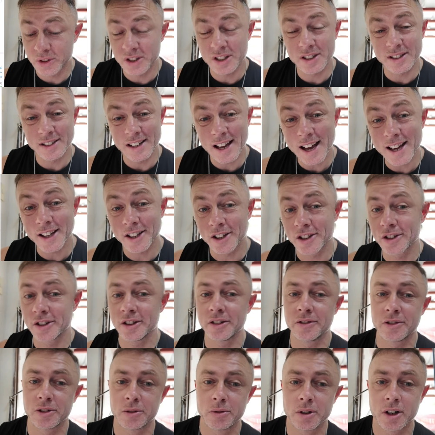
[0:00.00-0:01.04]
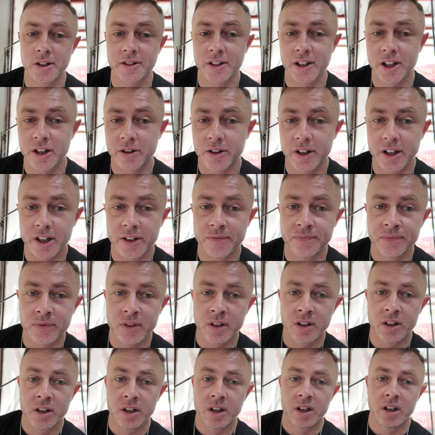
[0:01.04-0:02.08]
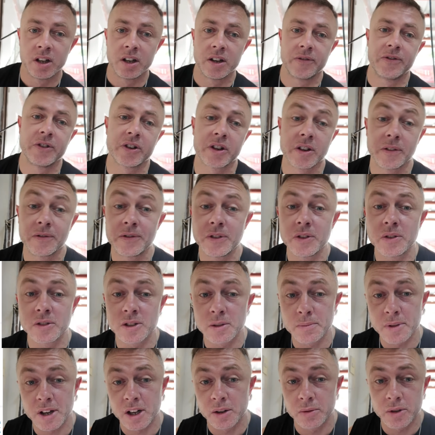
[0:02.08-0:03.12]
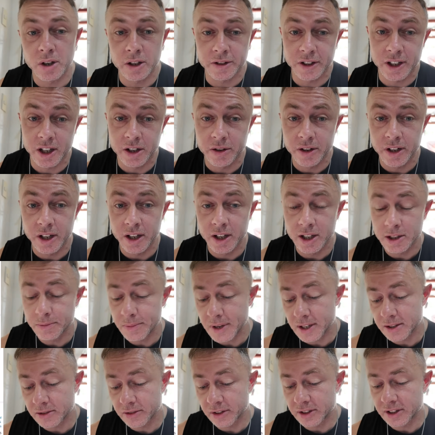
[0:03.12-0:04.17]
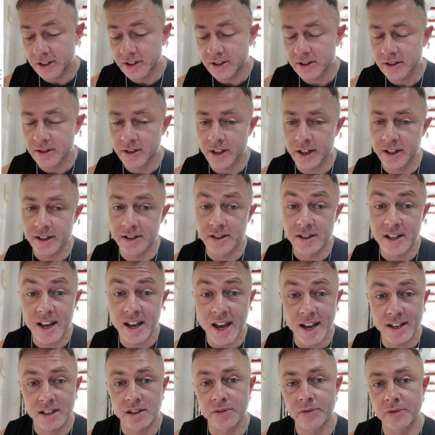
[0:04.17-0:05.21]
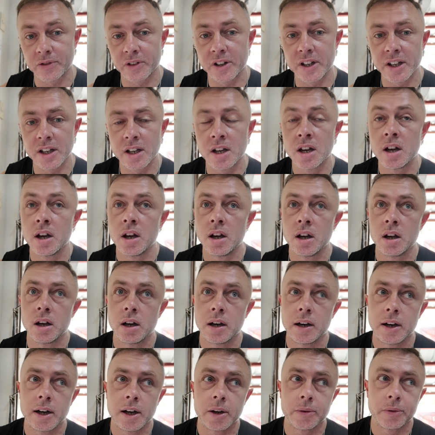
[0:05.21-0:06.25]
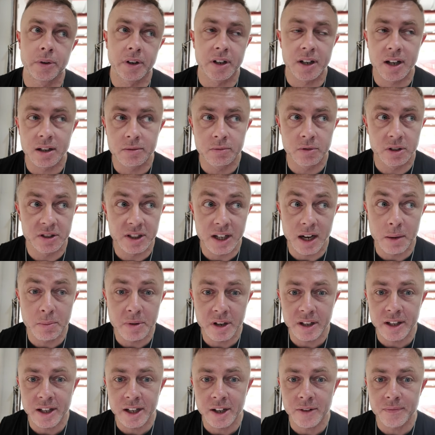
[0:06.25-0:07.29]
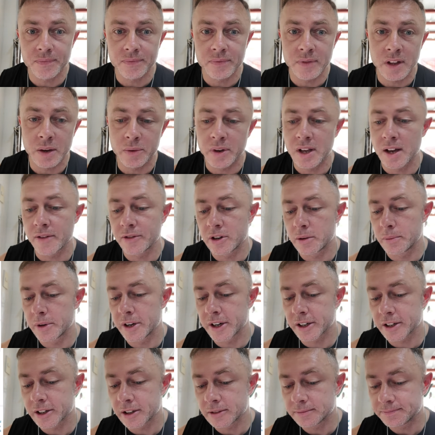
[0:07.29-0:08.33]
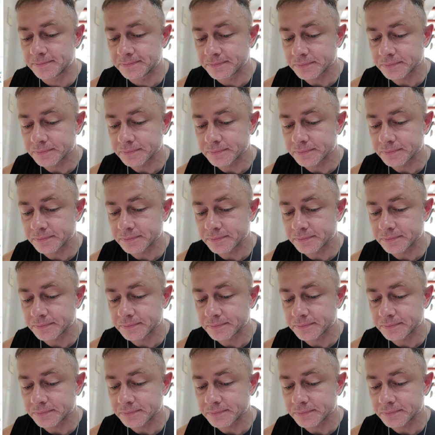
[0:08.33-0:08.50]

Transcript: which is not good for a Roth IRA. If you're confused about a Roth IRA, it's basically just like a tax-free retirement account that we have in America,